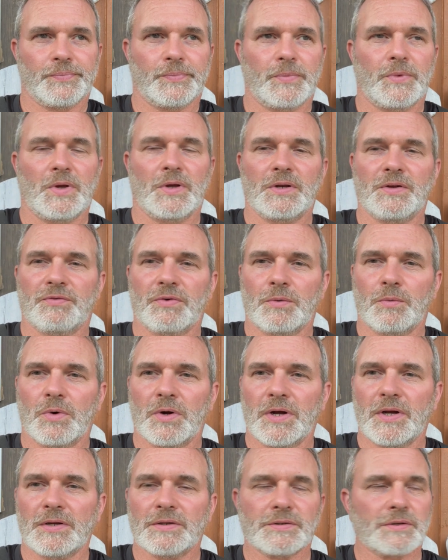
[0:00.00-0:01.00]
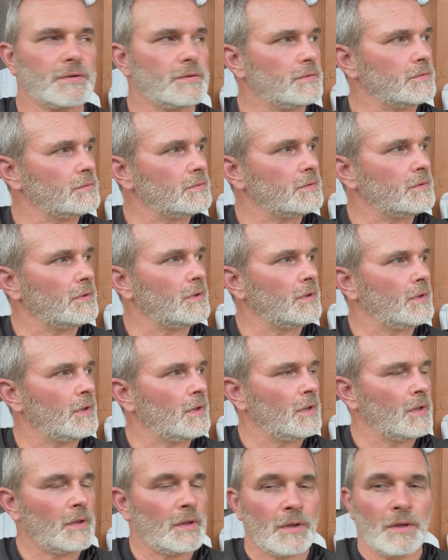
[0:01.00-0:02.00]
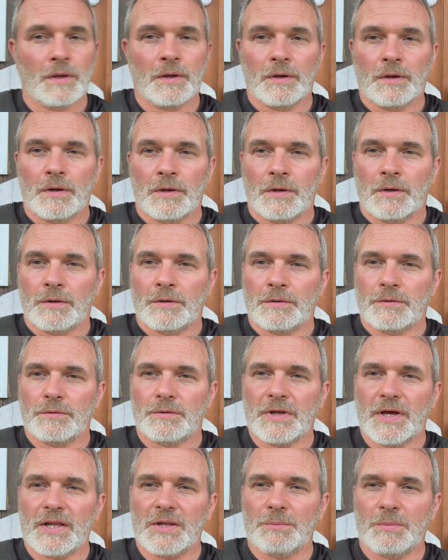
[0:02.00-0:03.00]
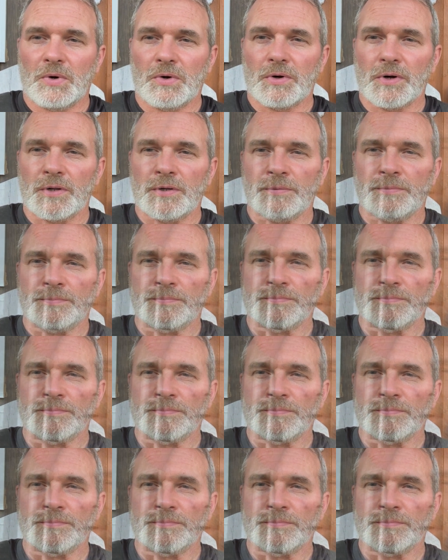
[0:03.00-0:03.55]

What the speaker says: a different way. So do that in the morning.